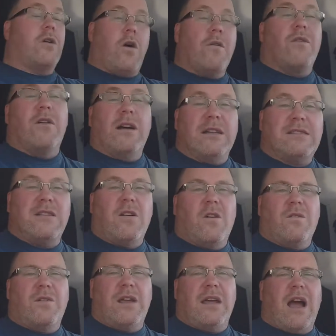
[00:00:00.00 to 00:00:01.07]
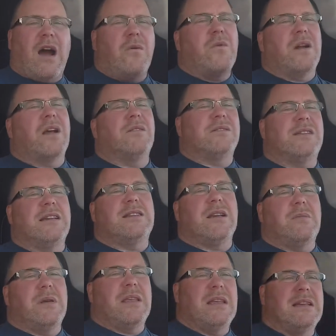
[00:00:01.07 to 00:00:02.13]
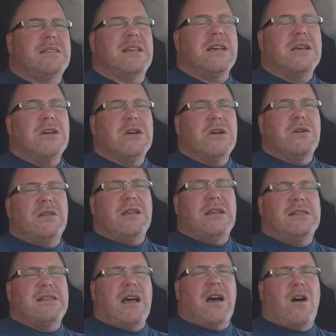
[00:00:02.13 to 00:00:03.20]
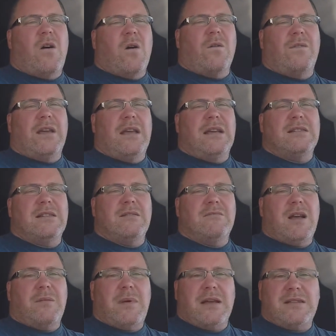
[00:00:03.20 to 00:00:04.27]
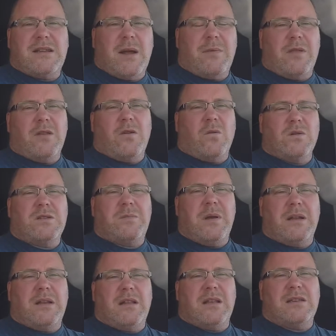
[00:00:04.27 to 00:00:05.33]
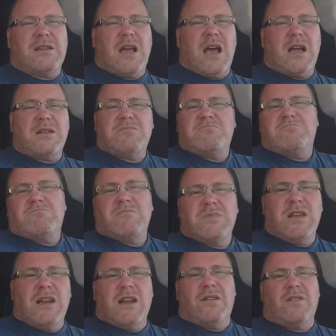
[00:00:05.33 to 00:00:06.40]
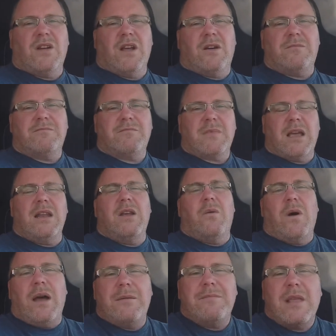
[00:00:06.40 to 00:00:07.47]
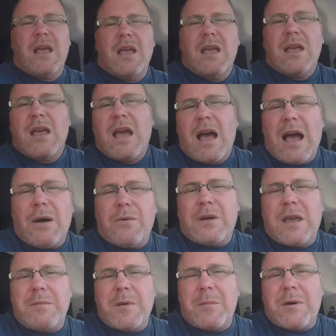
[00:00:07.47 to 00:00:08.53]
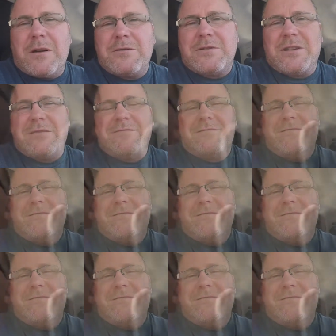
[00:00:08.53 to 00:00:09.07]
to go over to Litson RV. I want to go see some of these RVs, and I might step in the door and speak to these guys. You never know. Anyway, I will keep you posted.